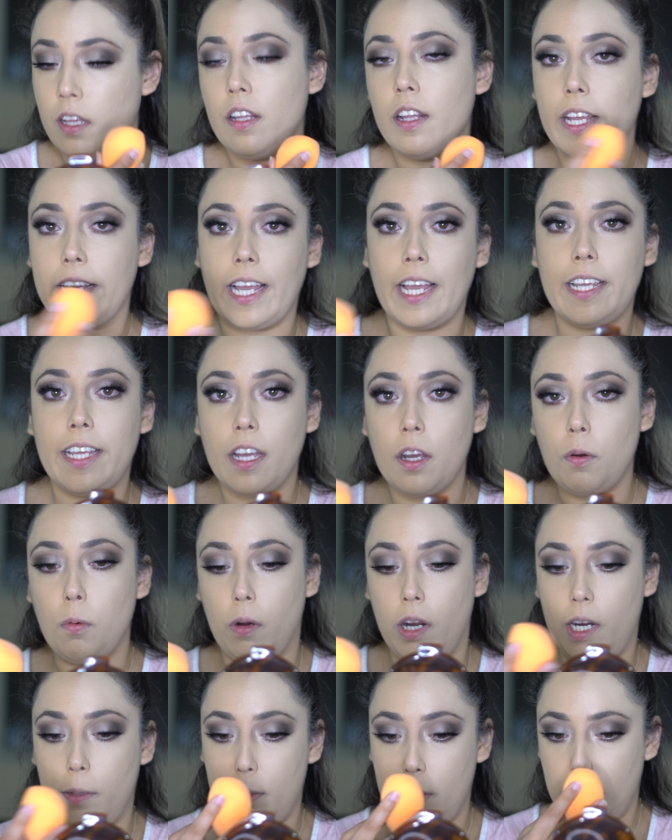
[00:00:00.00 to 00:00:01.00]
like I get
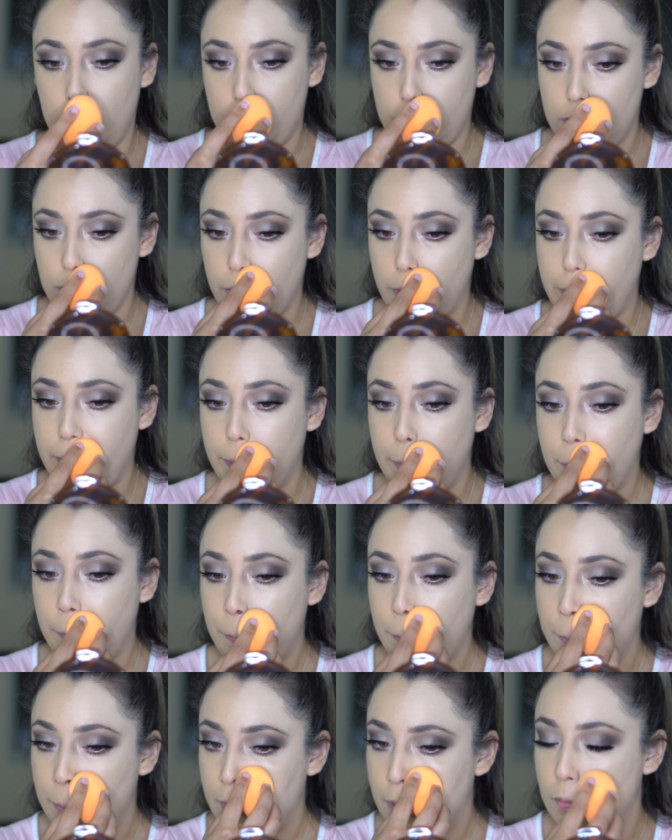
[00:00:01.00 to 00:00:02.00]
why people do it,
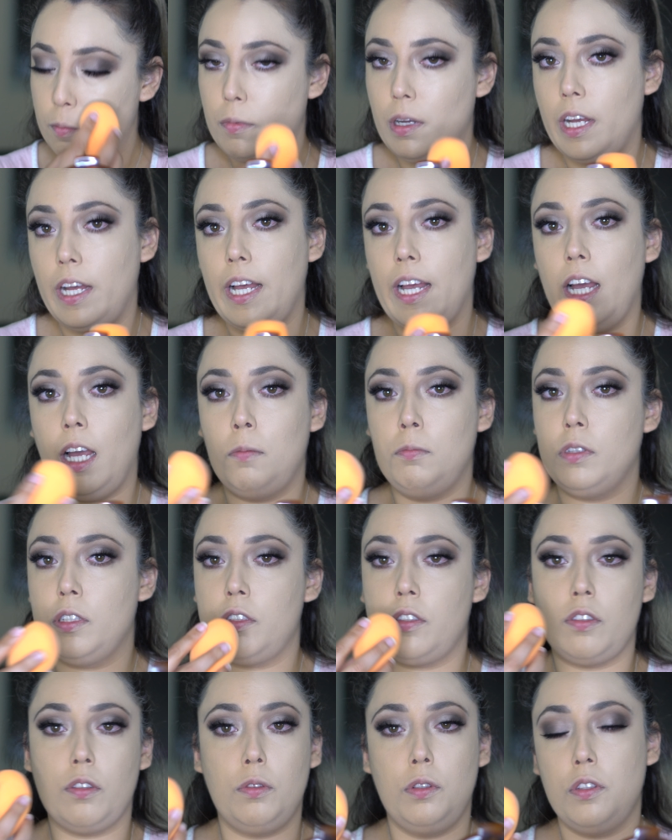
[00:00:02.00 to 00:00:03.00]
but I'm
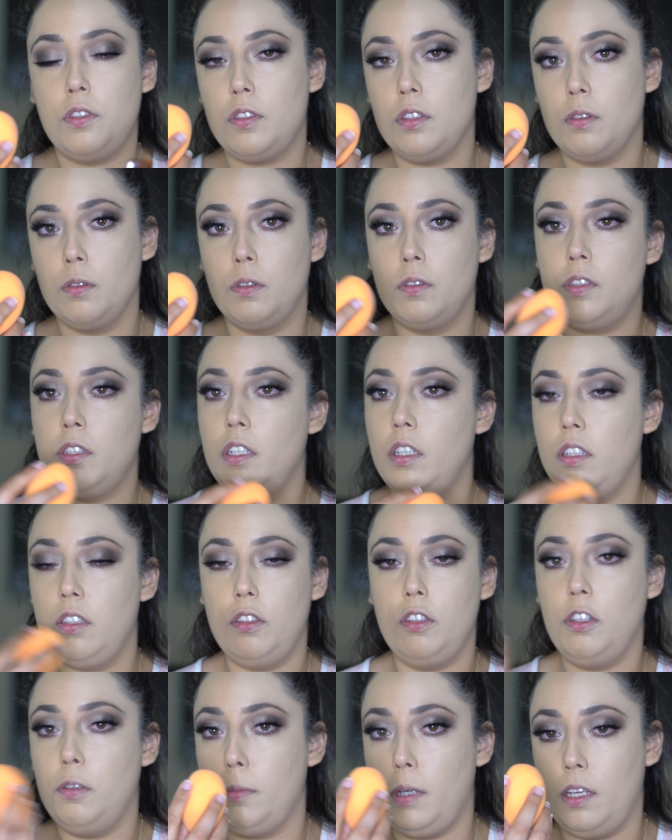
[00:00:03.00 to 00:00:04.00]
just so used to the routine
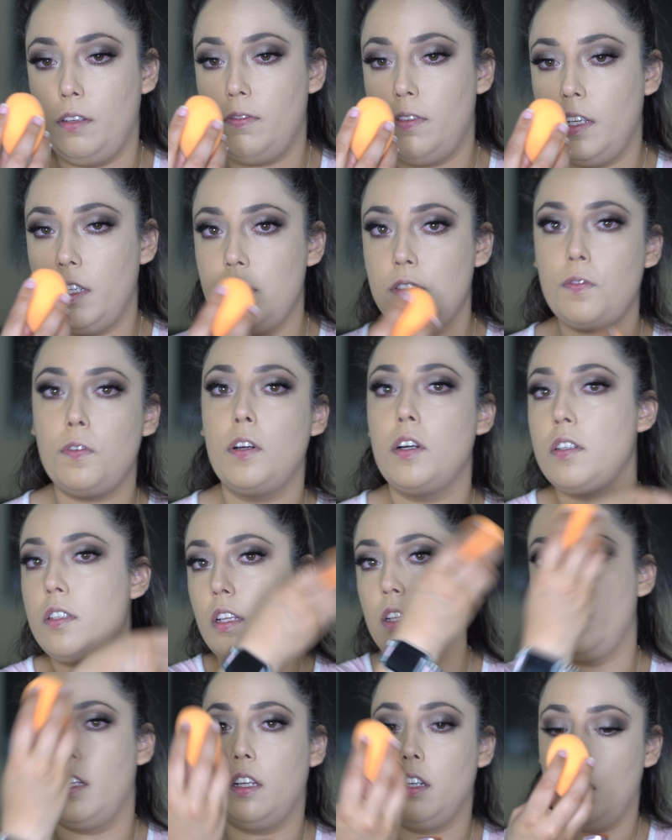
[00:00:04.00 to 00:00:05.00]
doing my face first
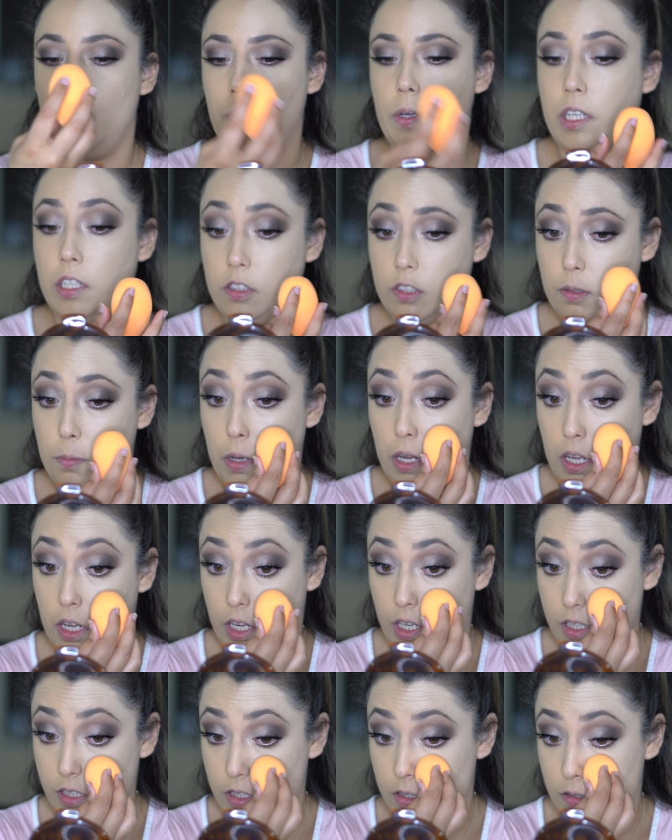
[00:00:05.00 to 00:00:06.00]
and then going into
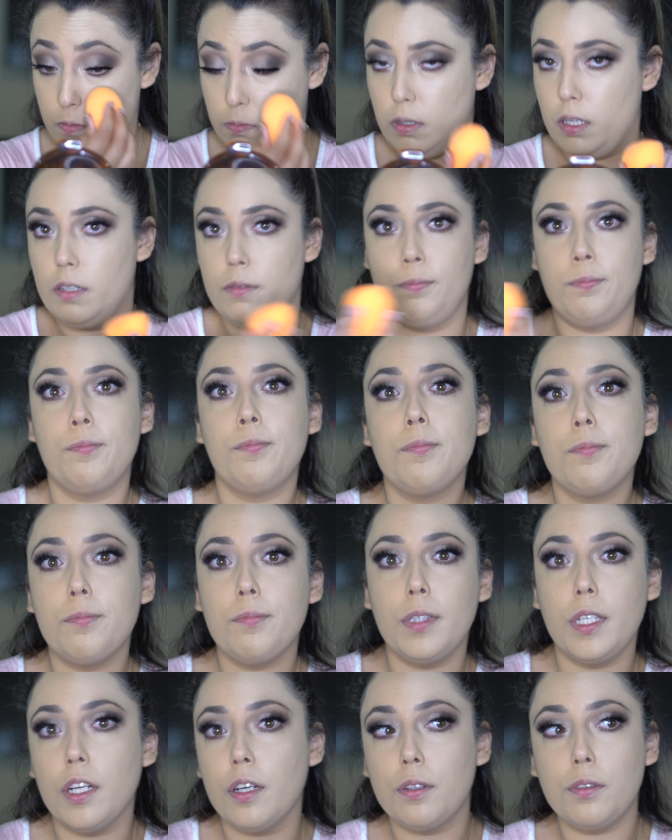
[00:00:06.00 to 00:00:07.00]
my eyes. But
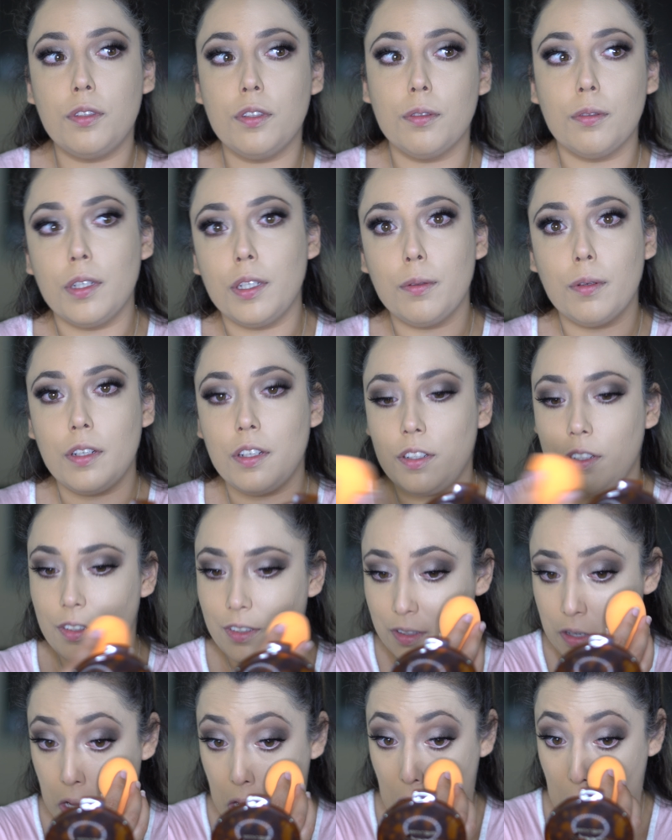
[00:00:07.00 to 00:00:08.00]
you know, do what you want to do.
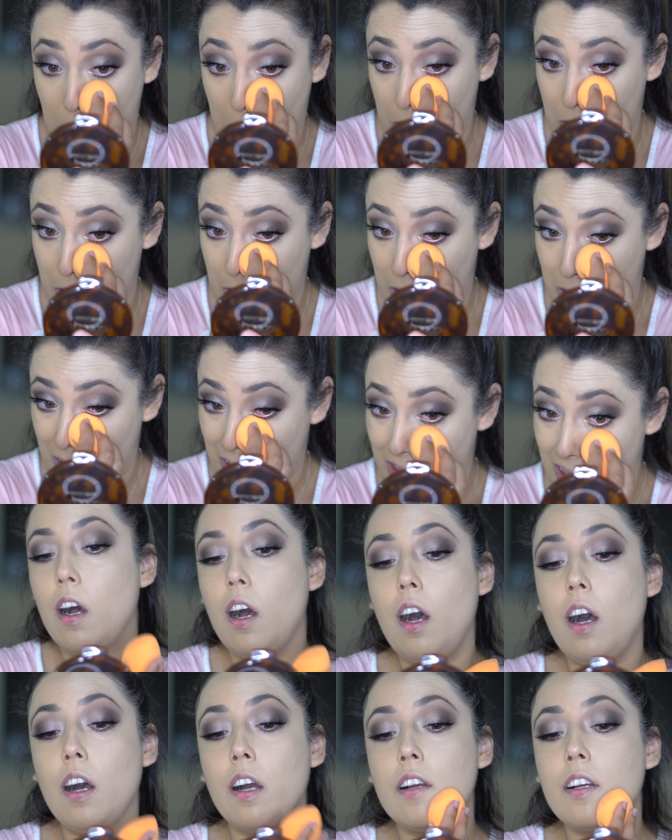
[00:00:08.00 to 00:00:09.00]

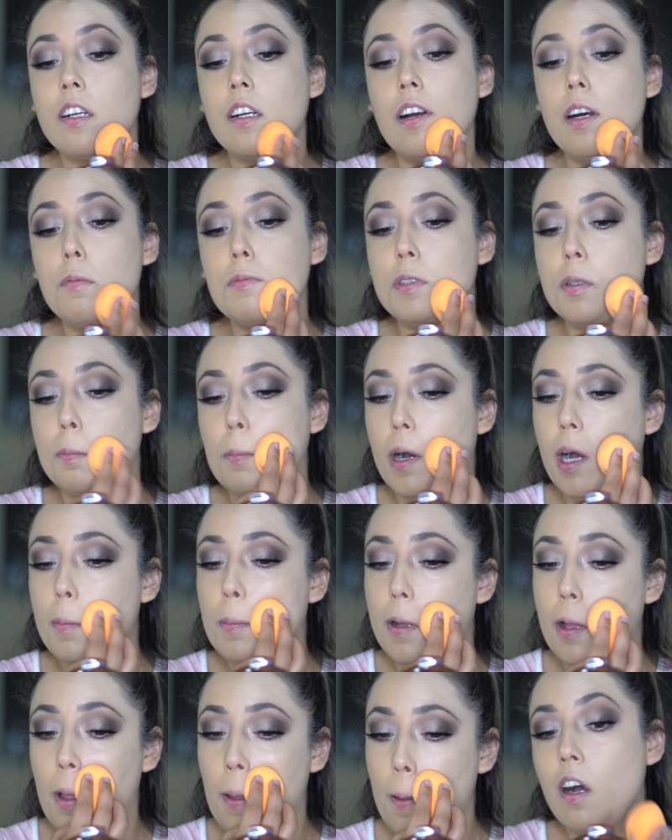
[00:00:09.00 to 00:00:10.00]
Oh, come to
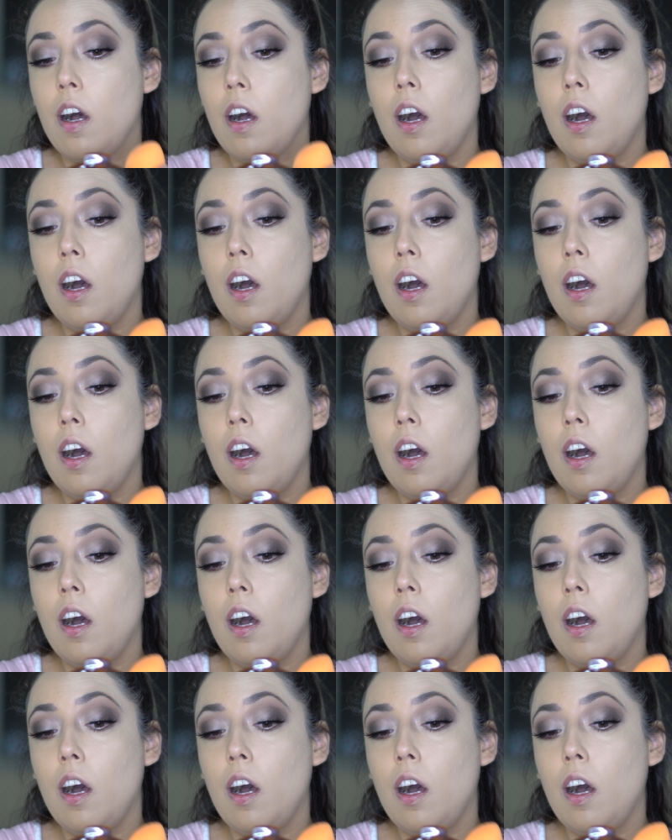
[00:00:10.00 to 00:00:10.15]
mama.